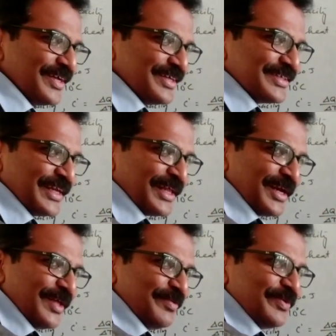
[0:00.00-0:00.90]

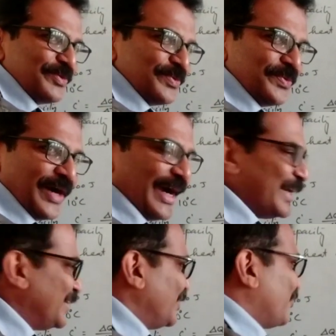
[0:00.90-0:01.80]
Generally, to
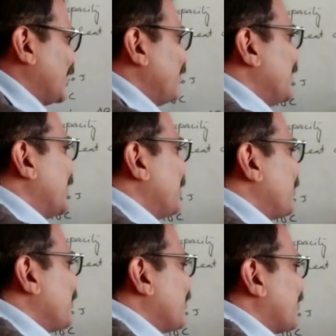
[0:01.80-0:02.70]
identify, we are
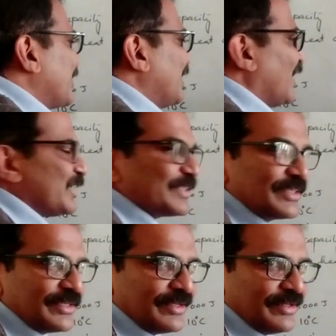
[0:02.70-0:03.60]
using C dash.
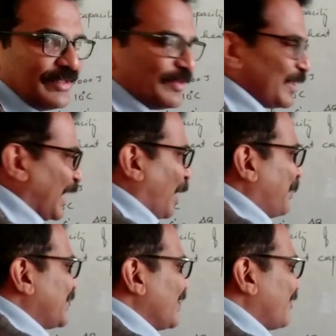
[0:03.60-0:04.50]

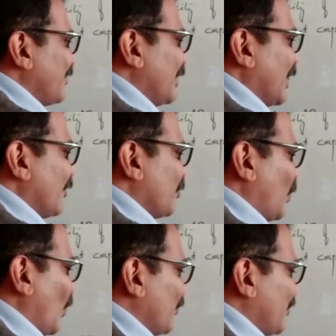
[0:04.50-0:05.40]
Capital C and
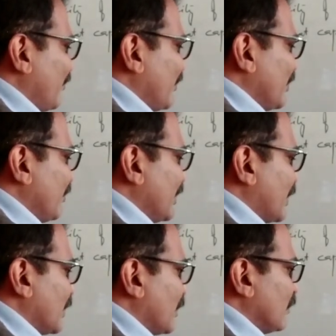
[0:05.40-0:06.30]
small c, we are
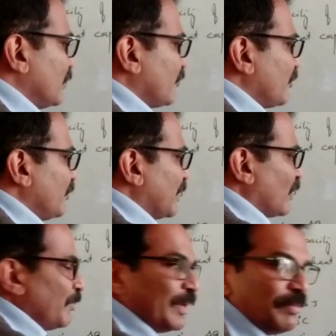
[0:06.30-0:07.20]
writing on this, may
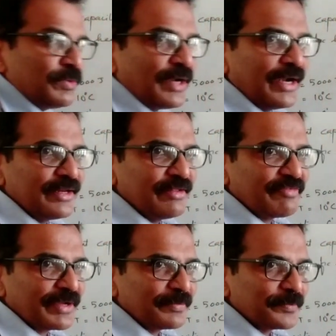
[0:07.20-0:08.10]
not be able to identify.